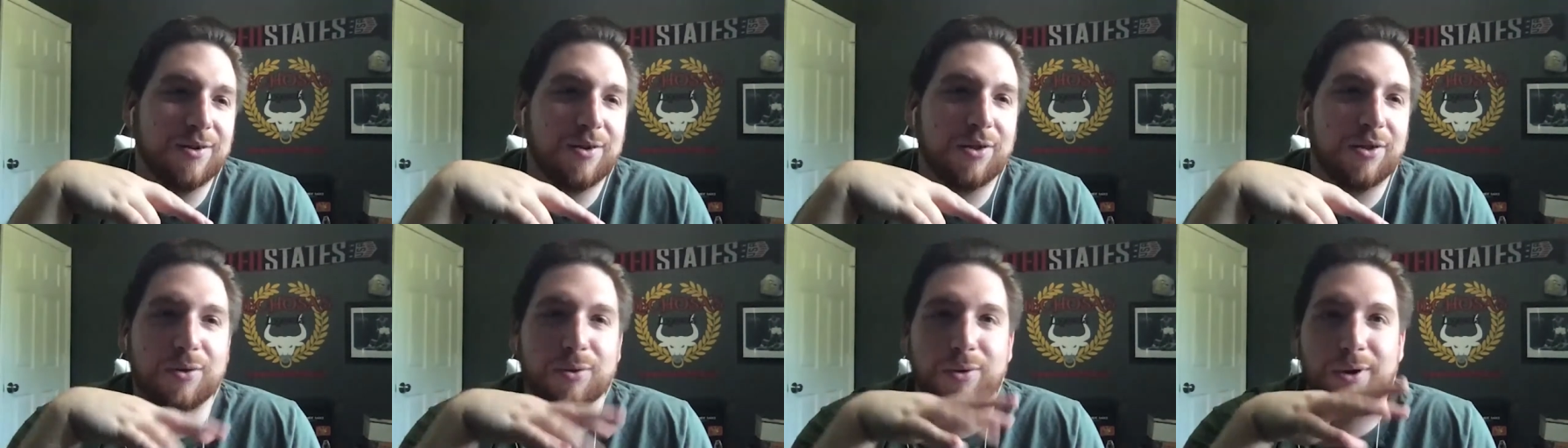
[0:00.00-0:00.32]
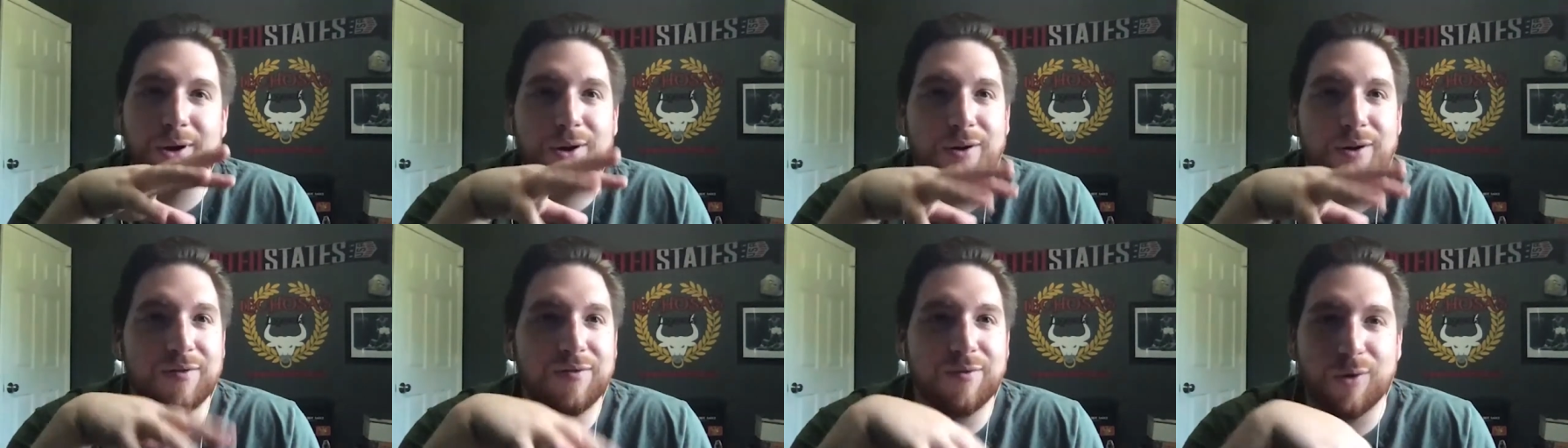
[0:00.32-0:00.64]
three
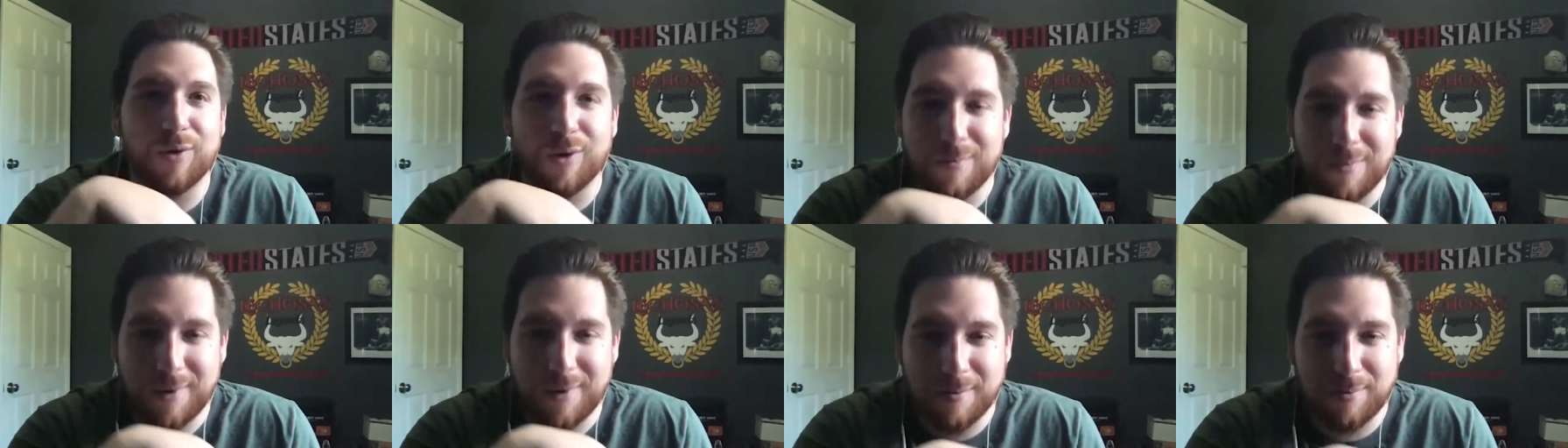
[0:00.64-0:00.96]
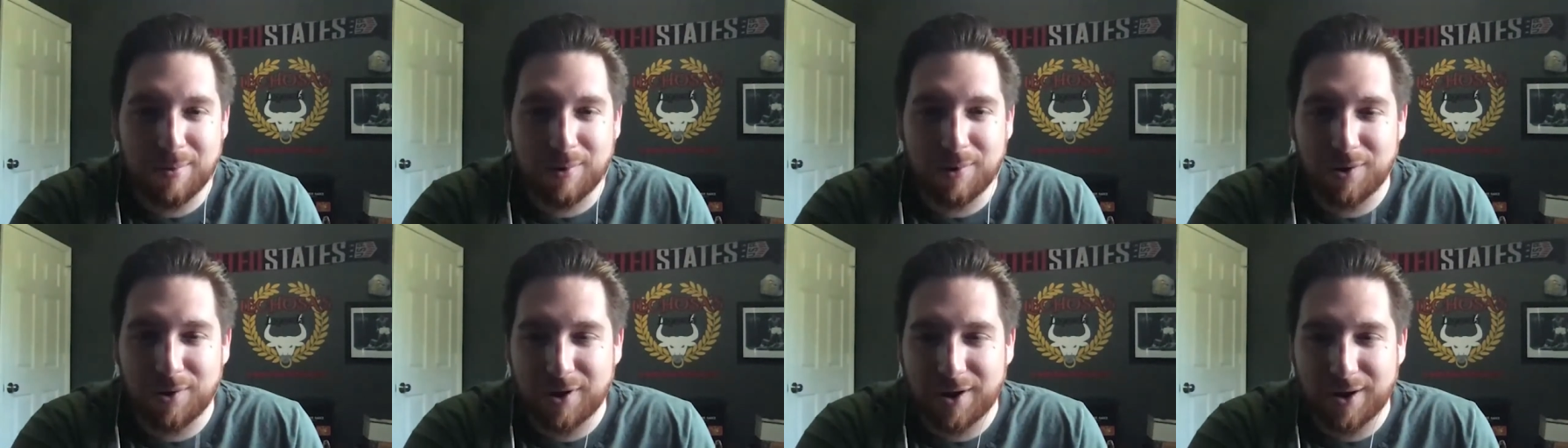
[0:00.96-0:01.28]
or four
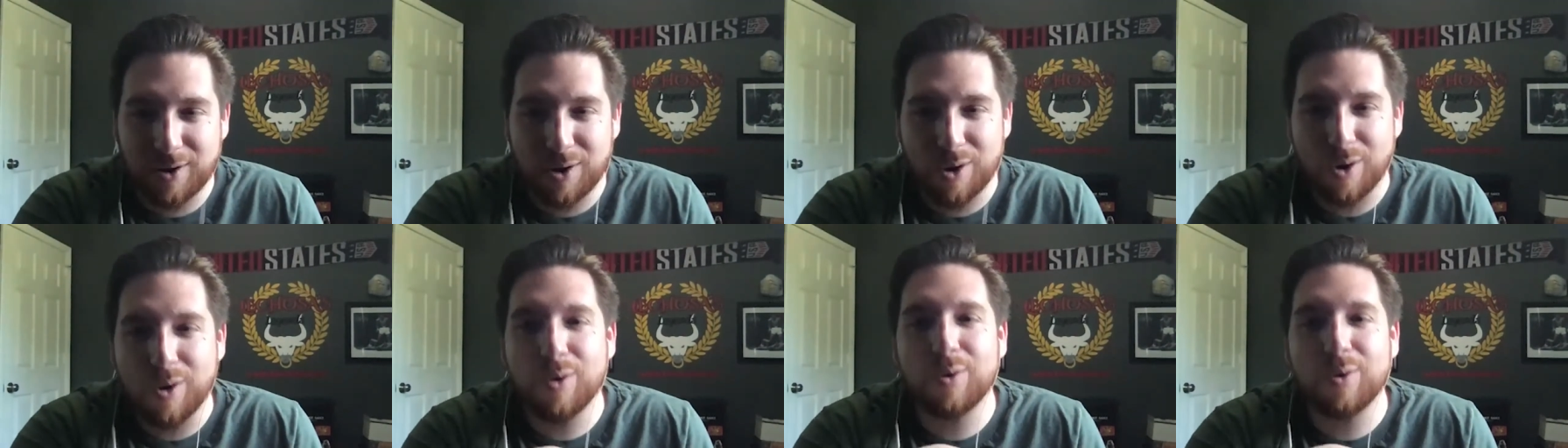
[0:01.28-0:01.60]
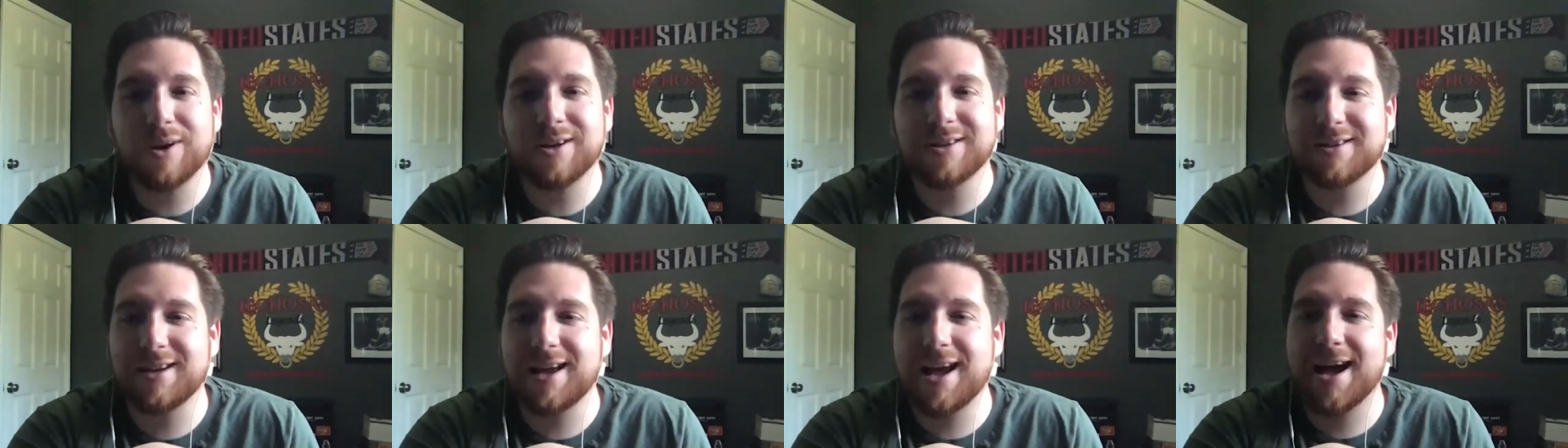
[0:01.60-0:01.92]
people that
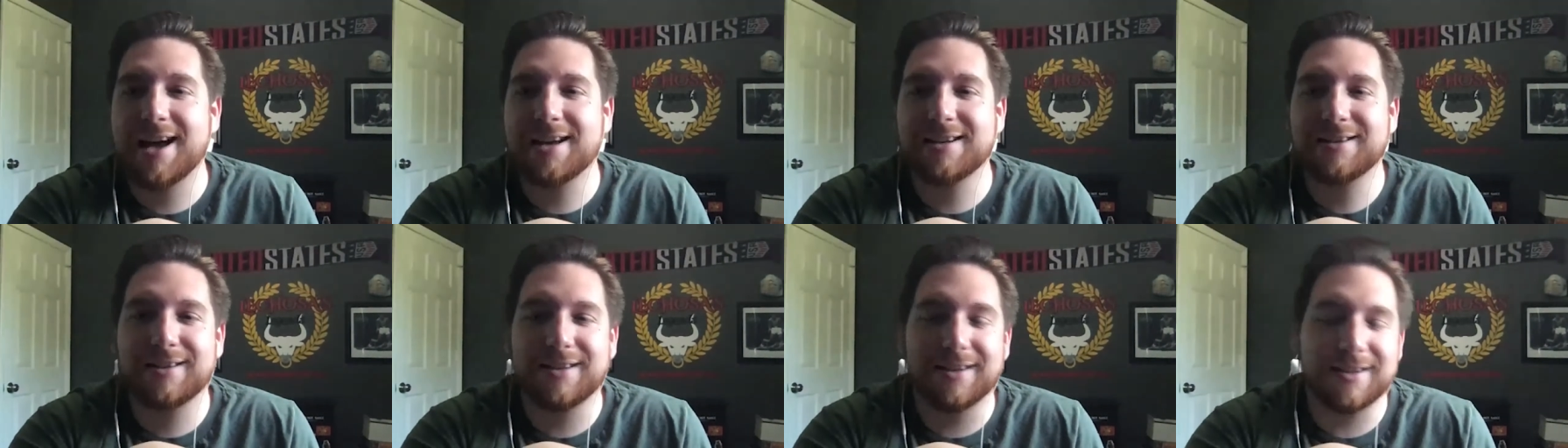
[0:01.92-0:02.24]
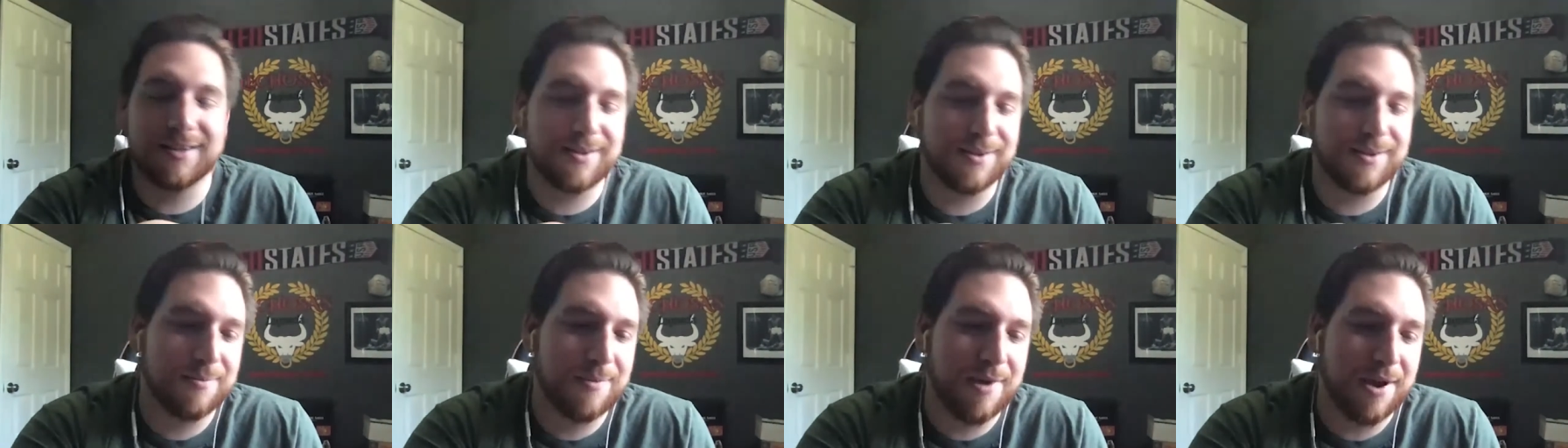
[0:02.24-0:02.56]
always asked us
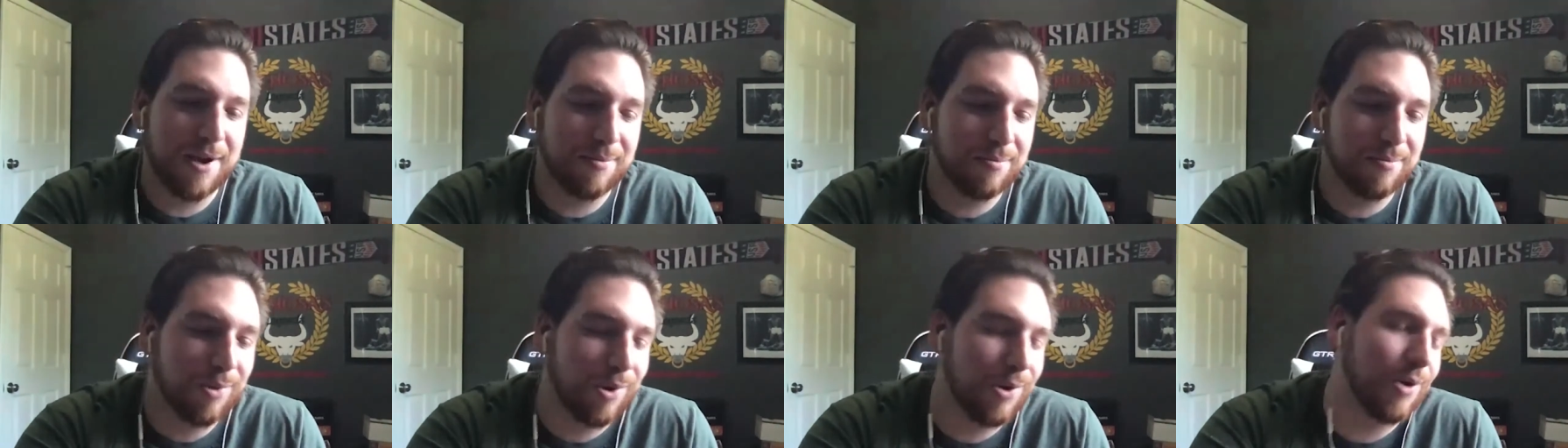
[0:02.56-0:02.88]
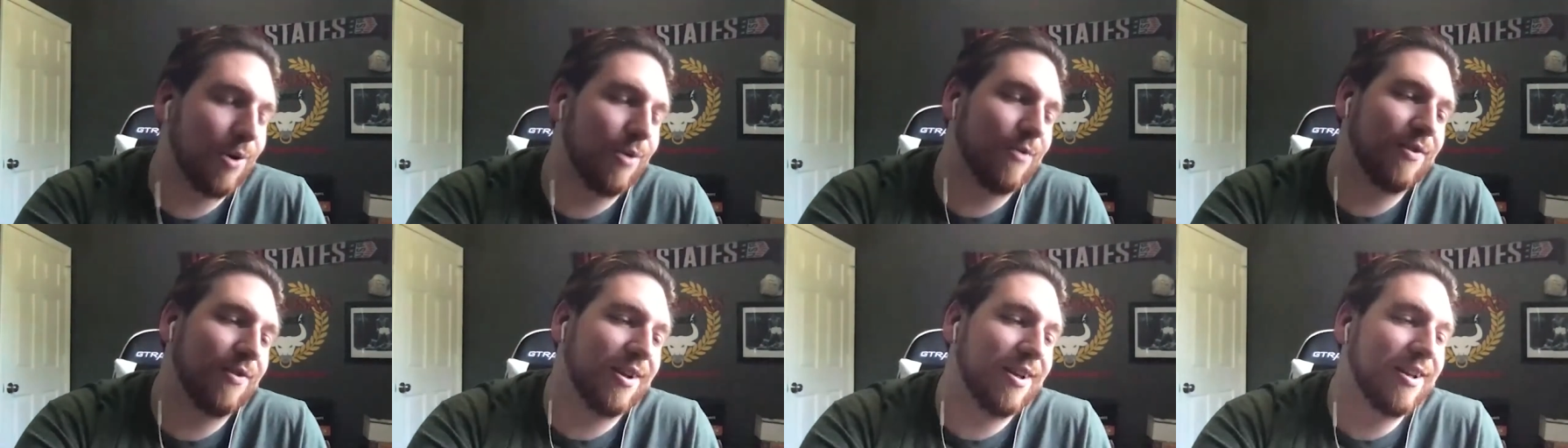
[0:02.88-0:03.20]
to make more
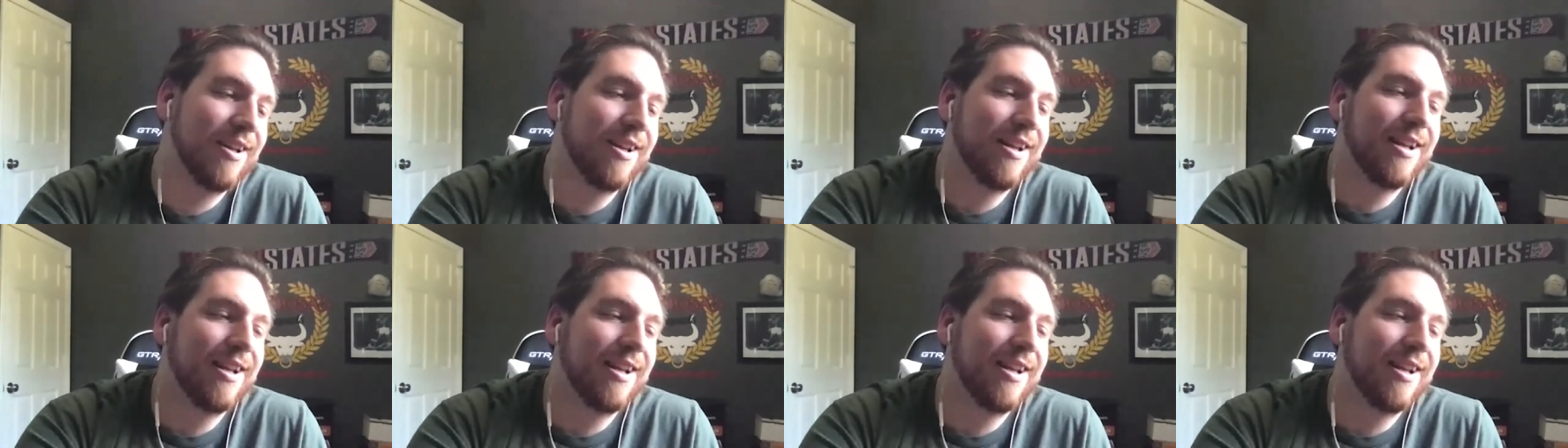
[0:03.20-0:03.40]
of it